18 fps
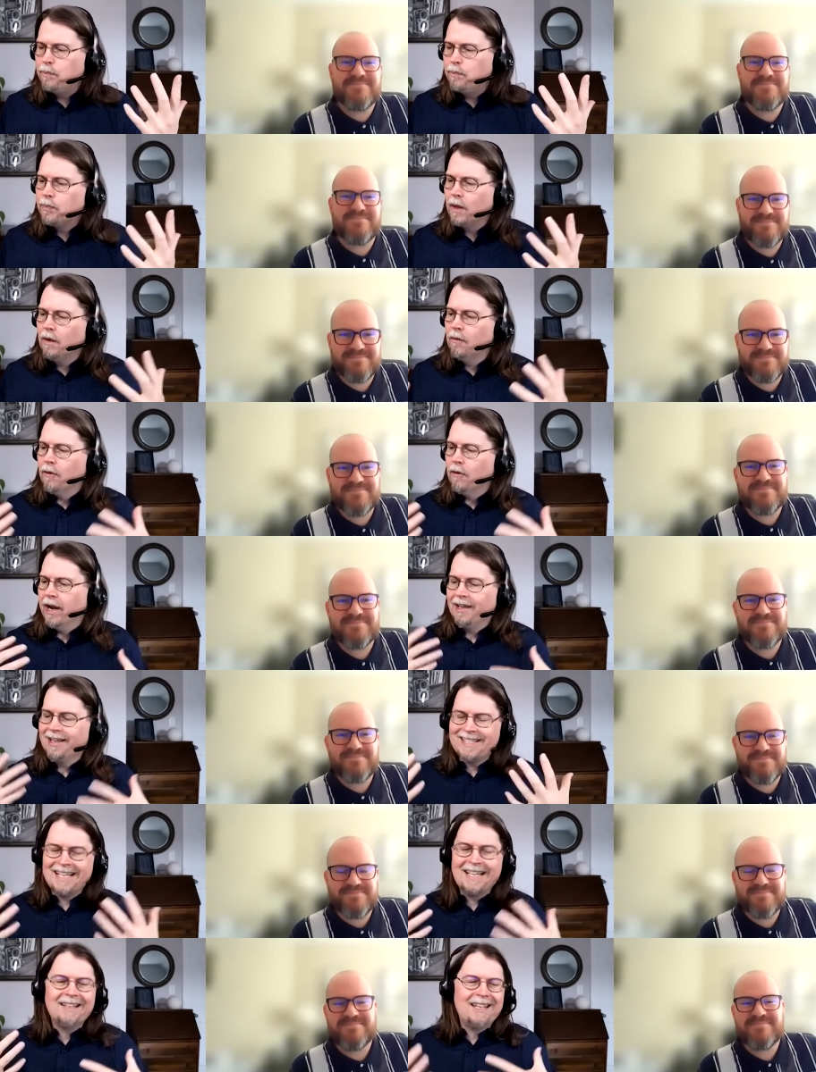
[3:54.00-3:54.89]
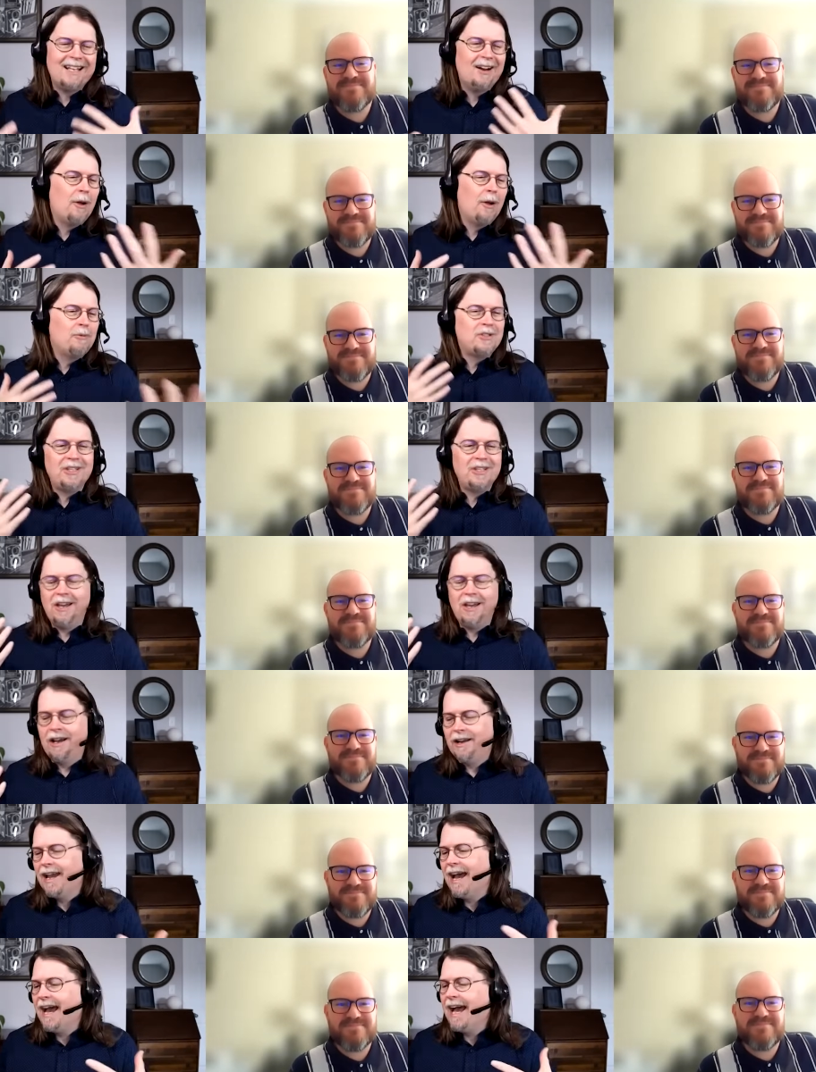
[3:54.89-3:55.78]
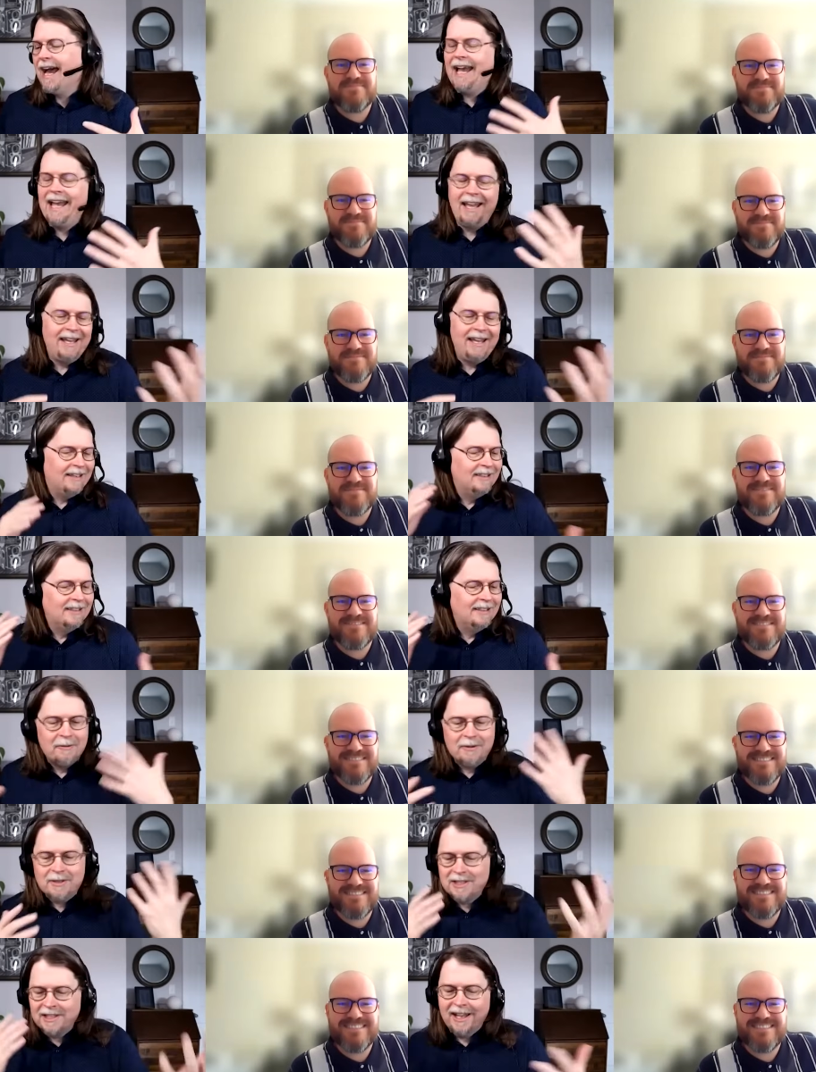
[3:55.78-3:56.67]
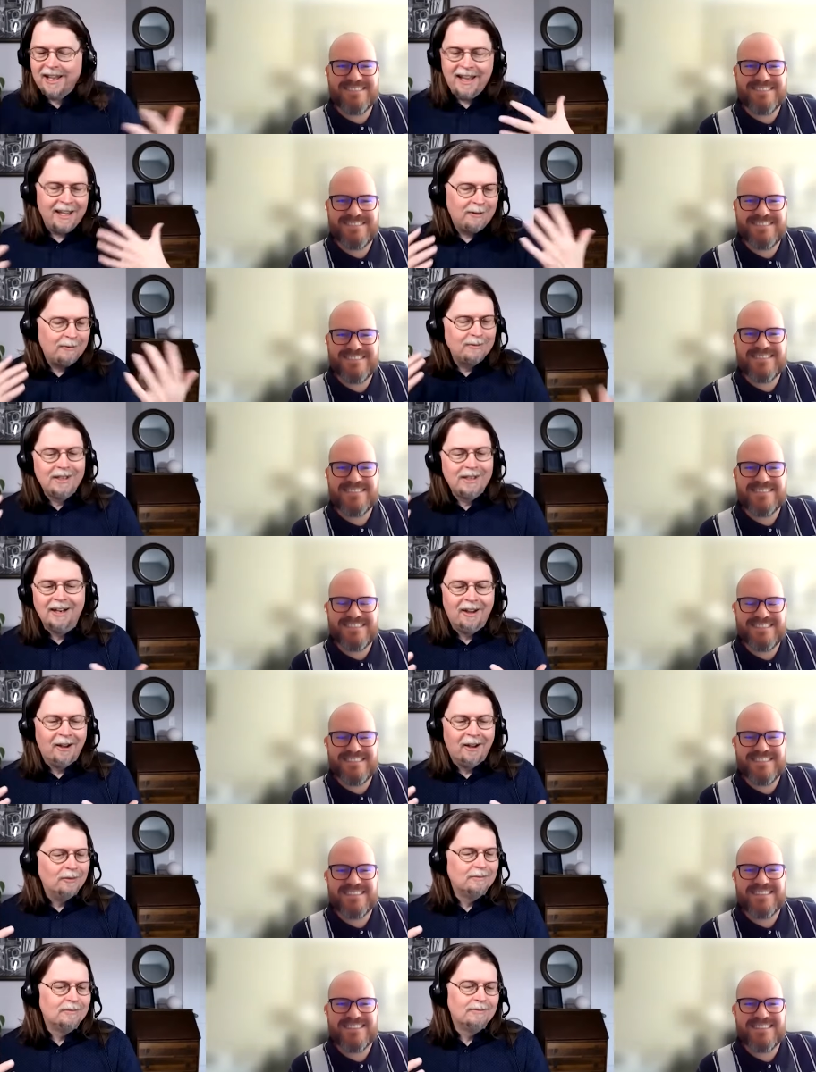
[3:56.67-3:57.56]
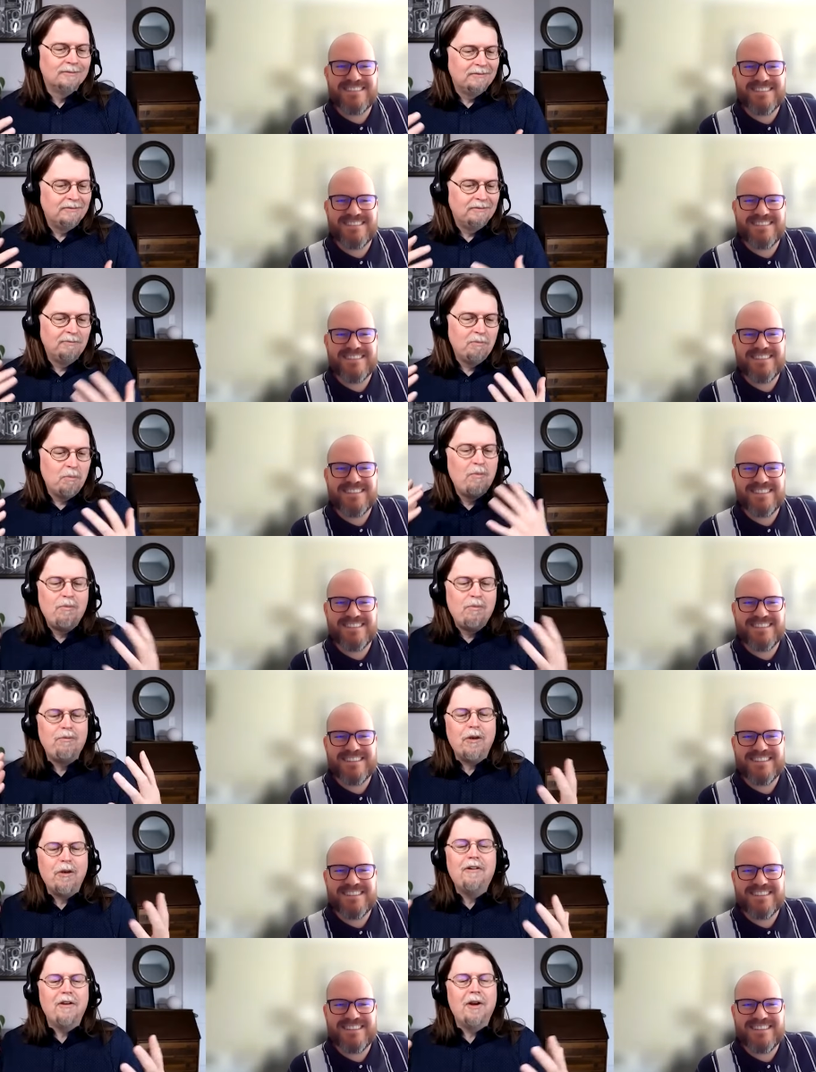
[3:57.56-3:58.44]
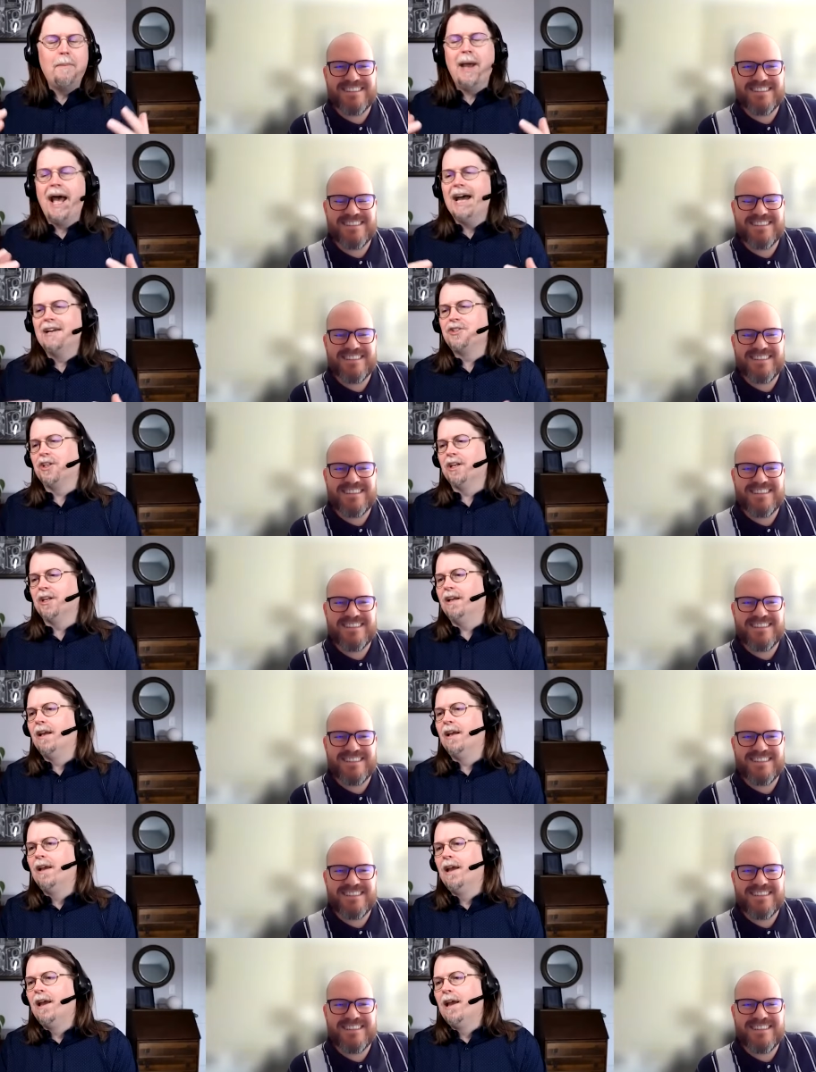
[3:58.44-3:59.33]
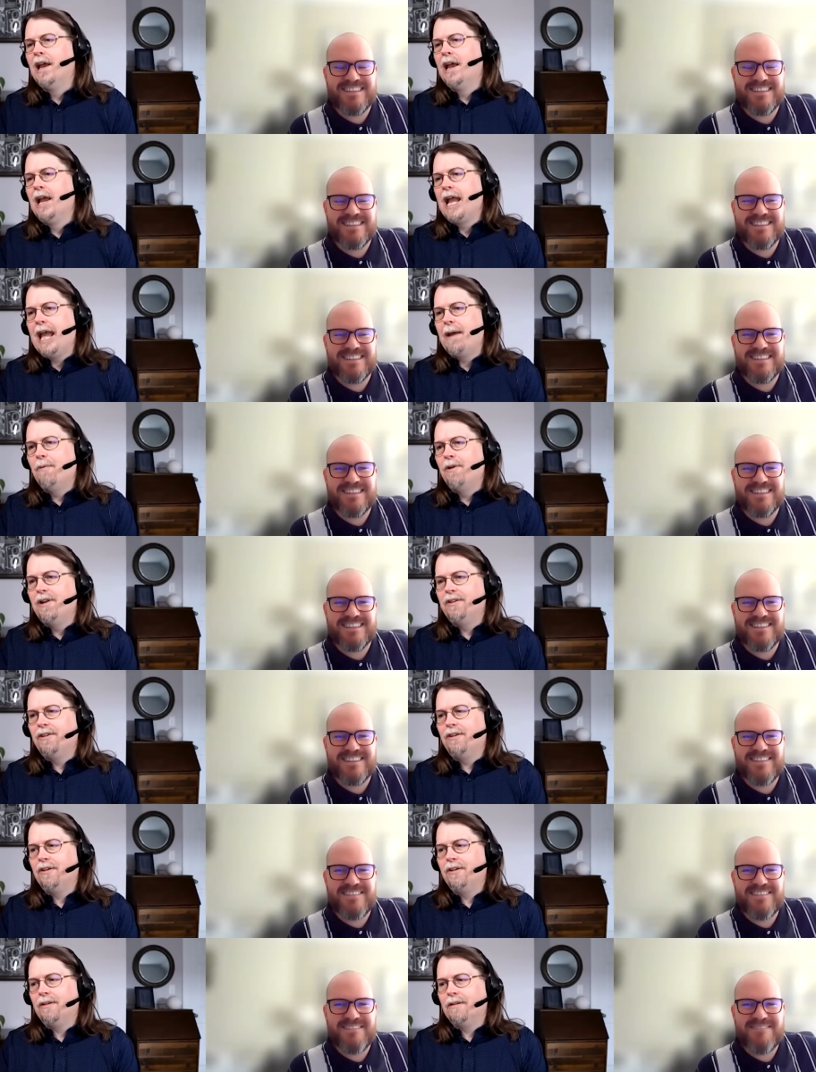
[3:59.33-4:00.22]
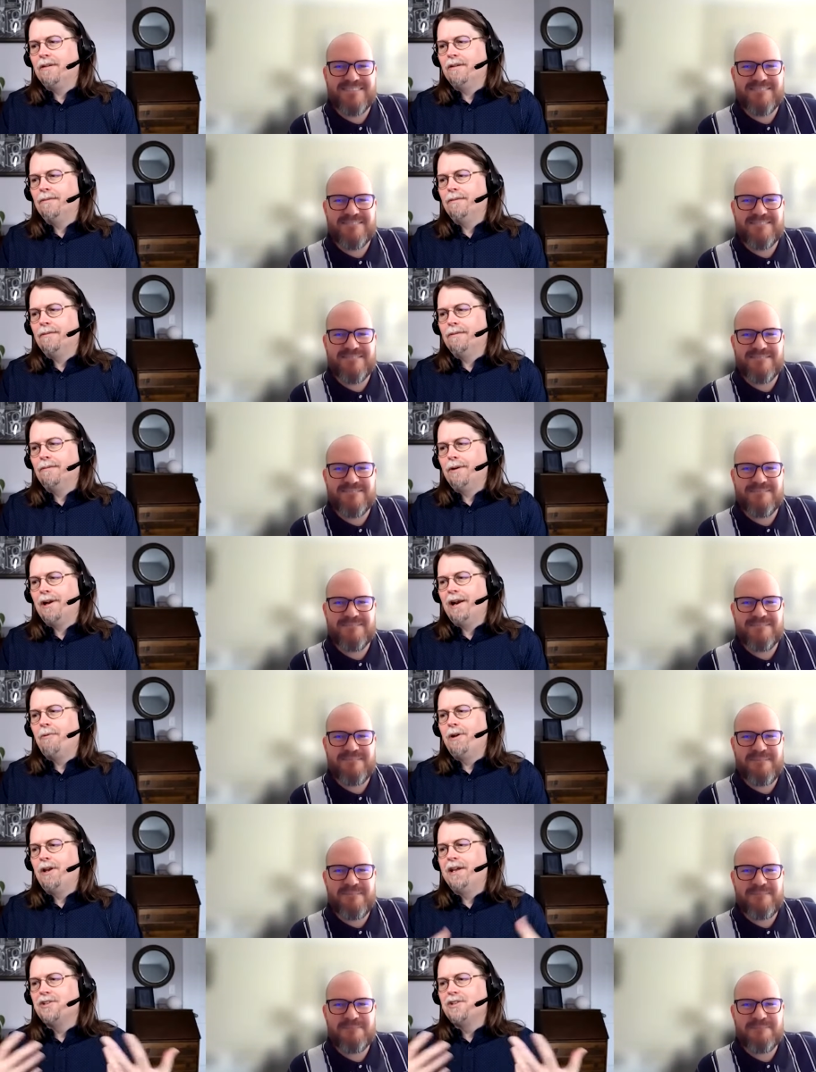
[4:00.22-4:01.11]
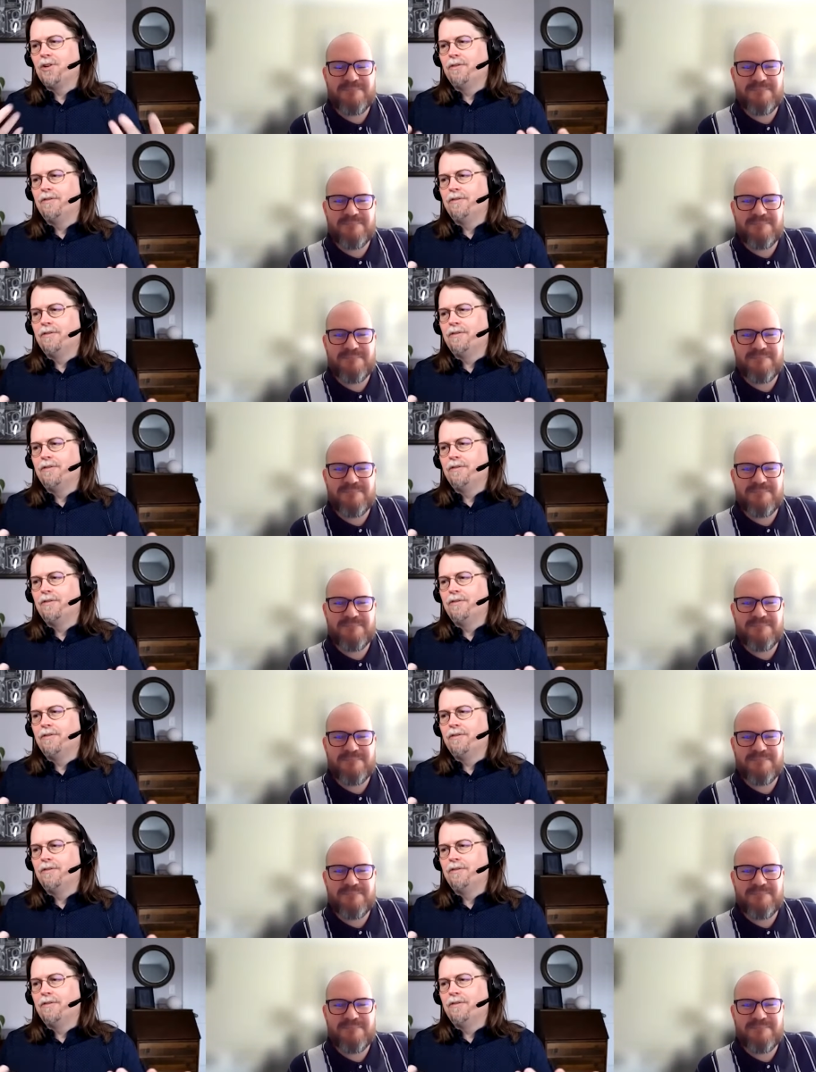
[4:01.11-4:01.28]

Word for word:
Speaker 1: Right. Because that, you know, I was a young guy and I was like, you know, very, very passionate. And what I realized over the